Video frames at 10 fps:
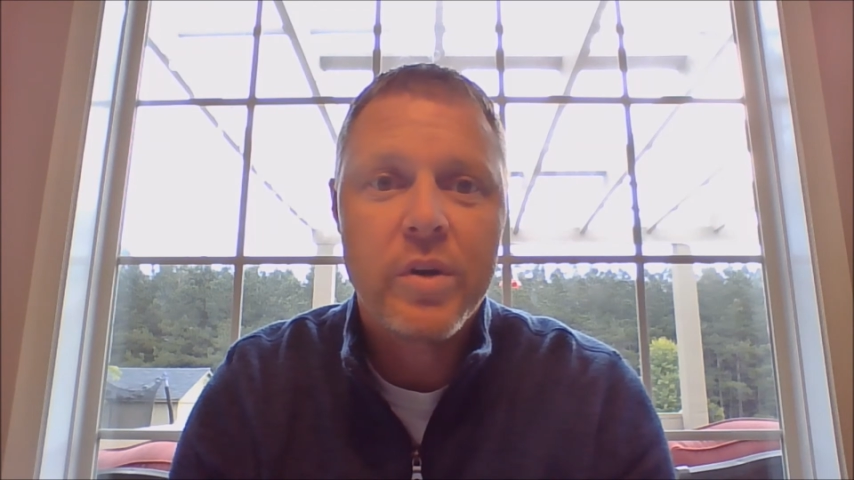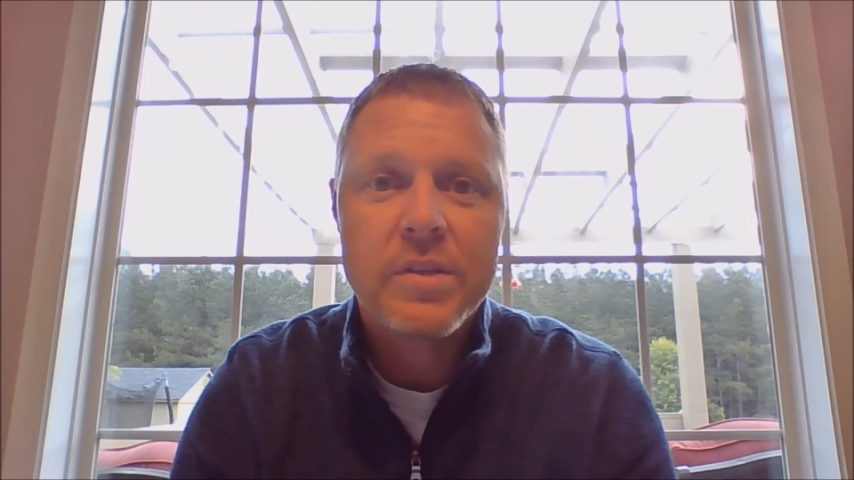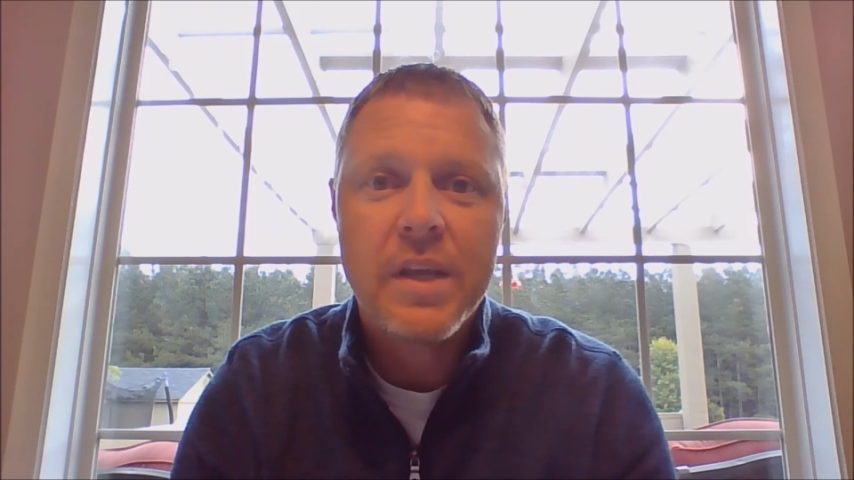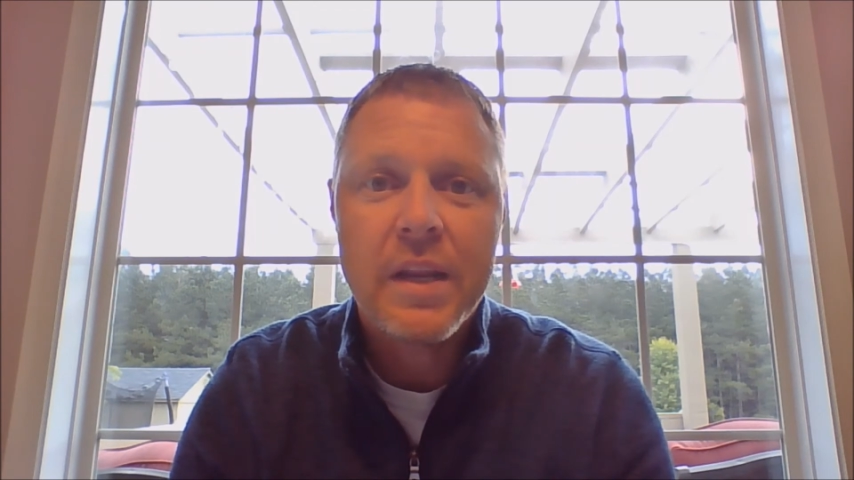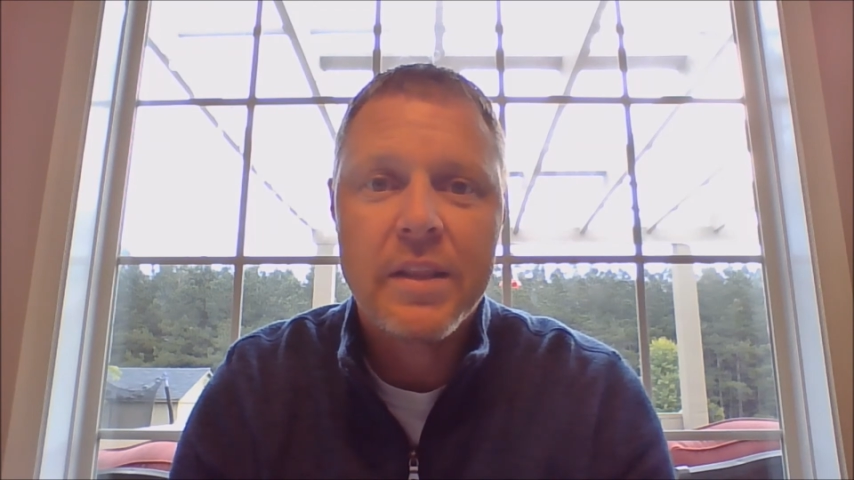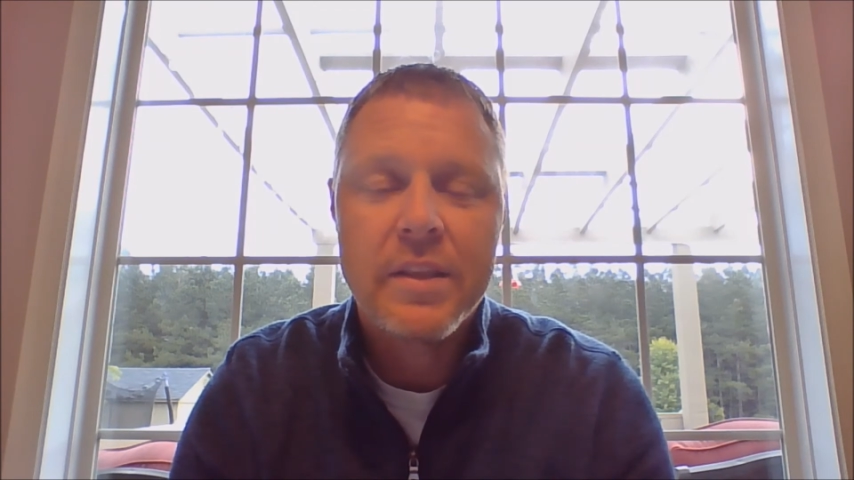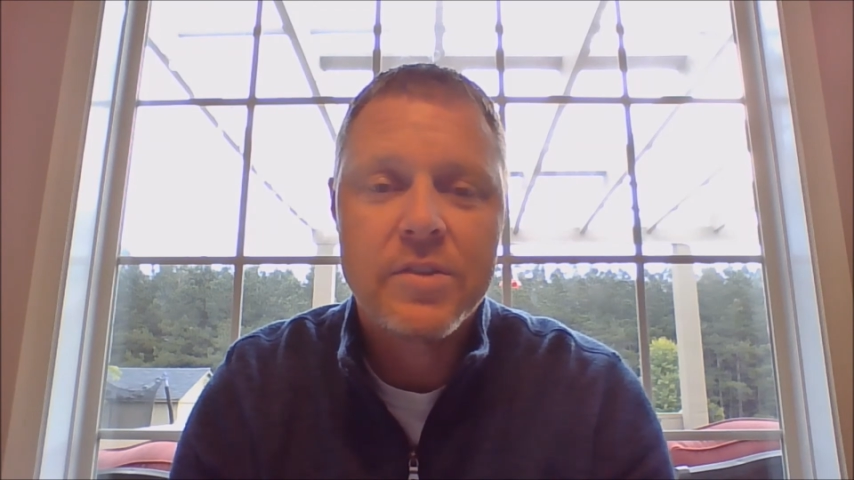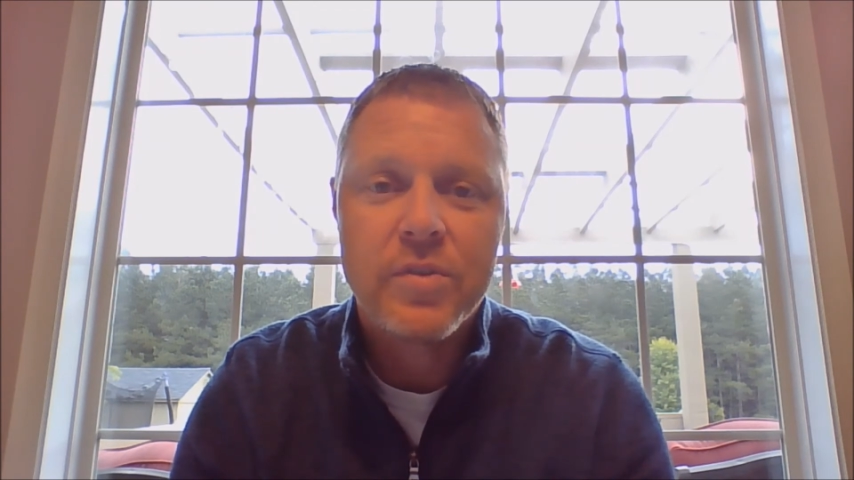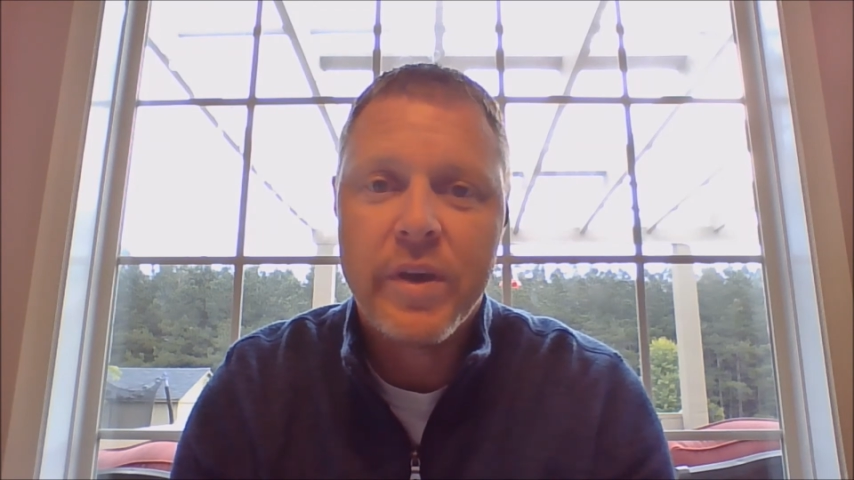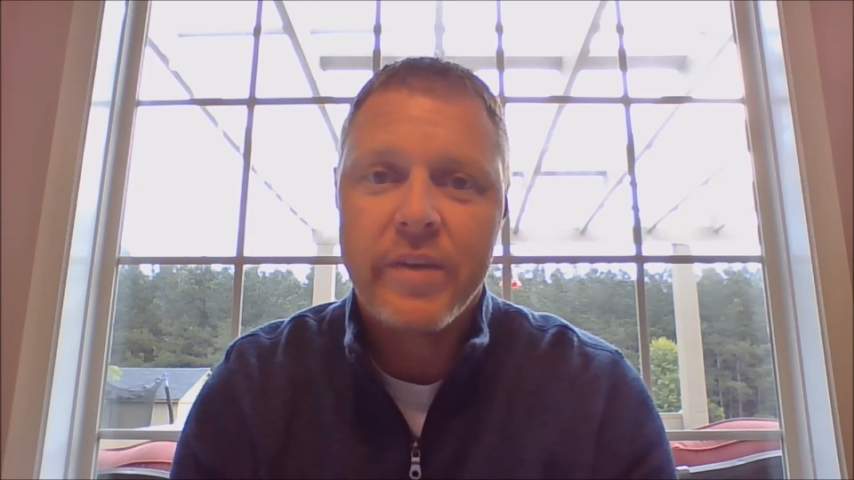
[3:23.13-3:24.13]
a talent that
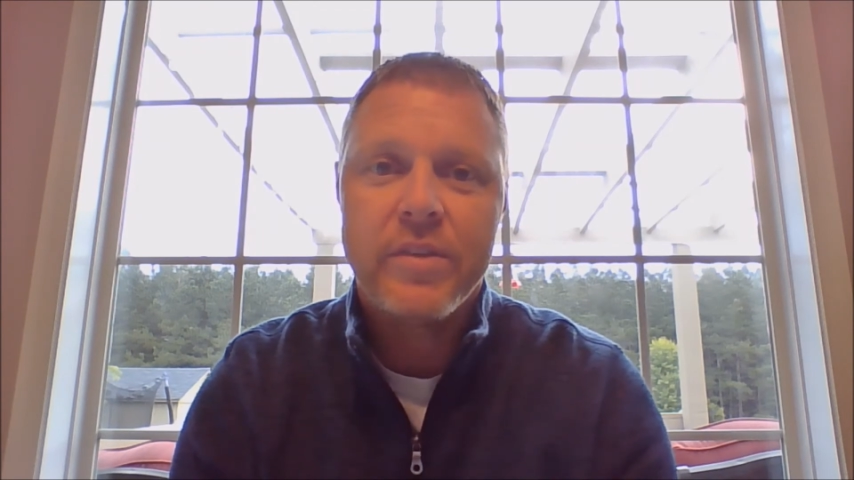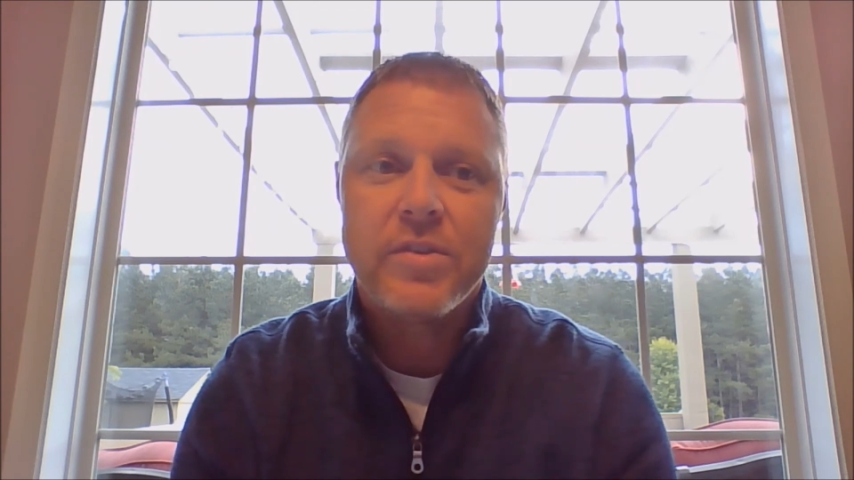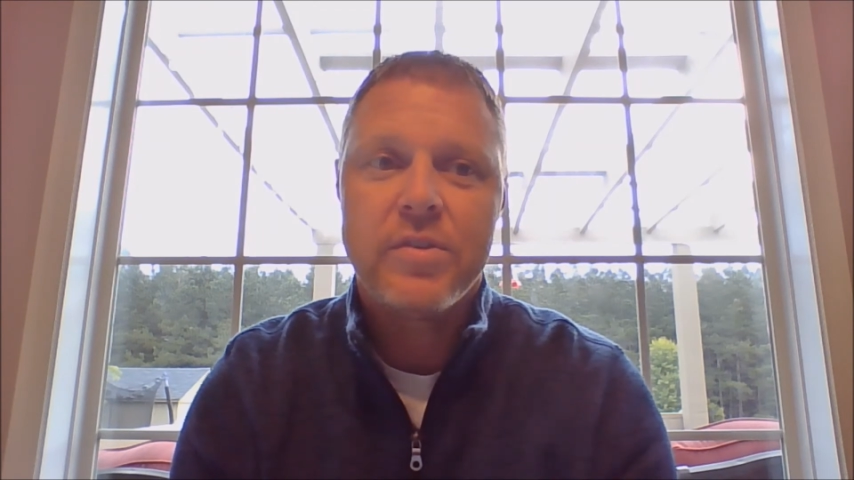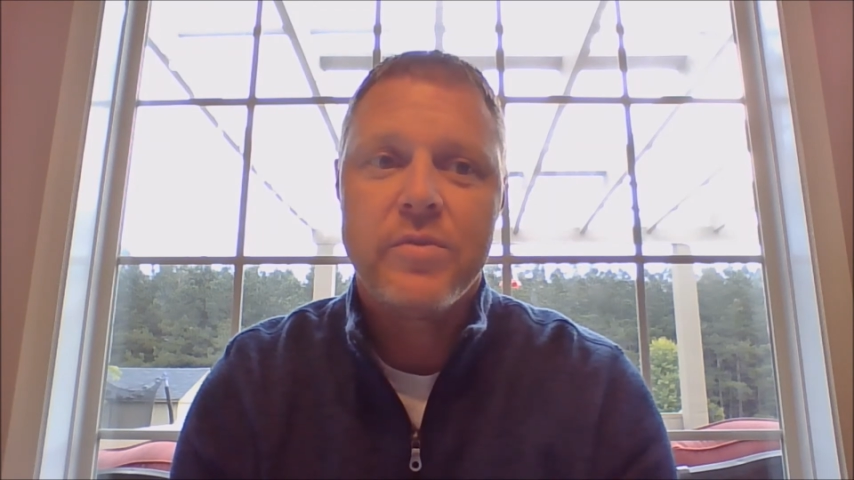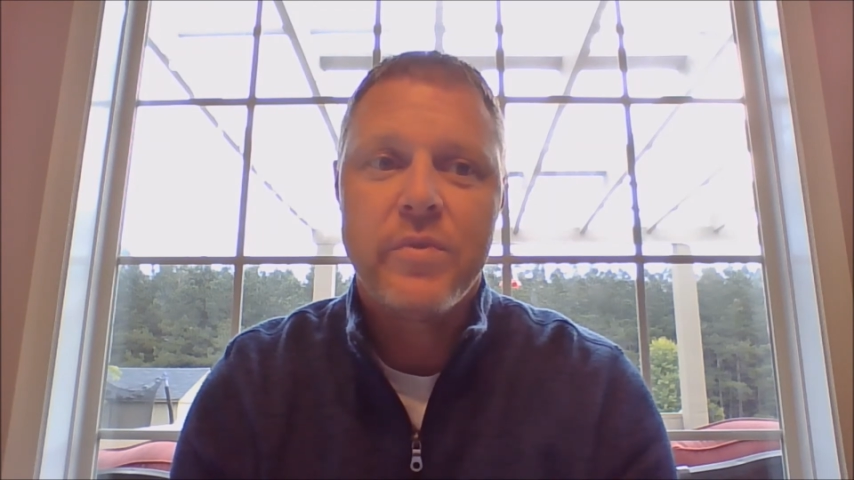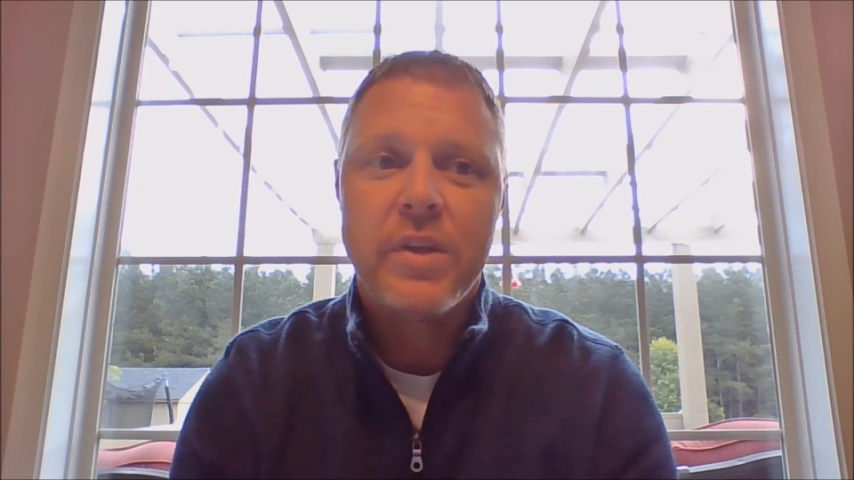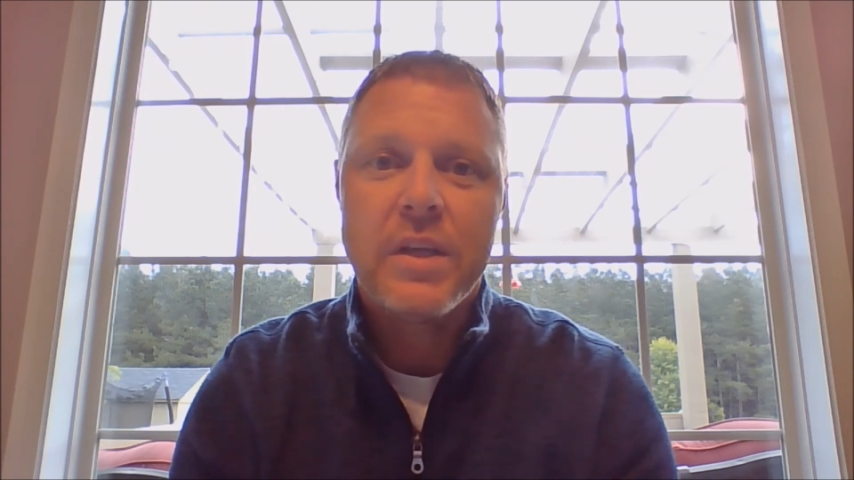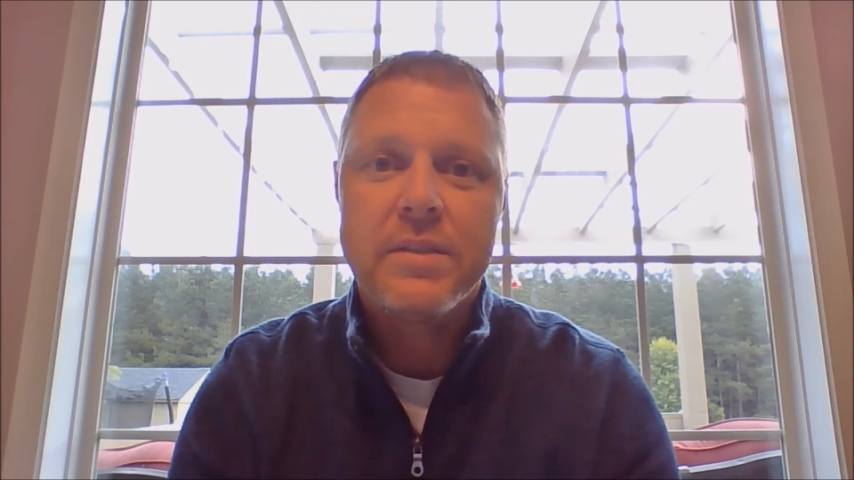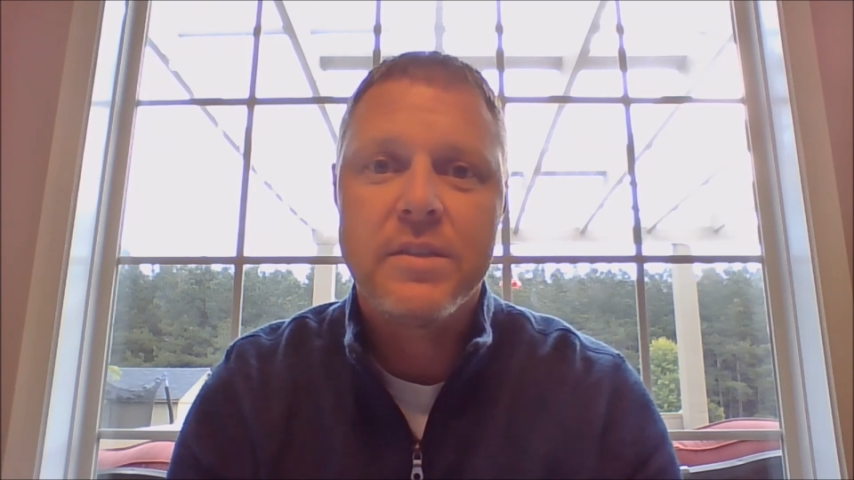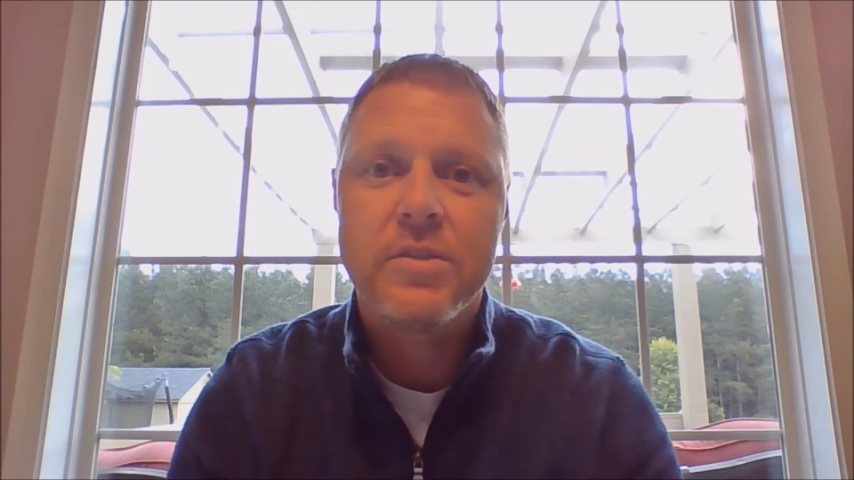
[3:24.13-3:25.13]
you had that you didn't
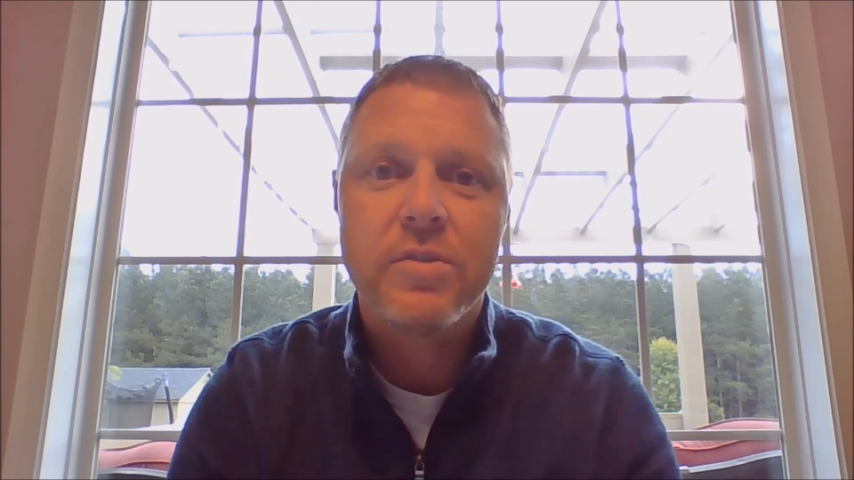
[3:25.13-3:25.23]
realize that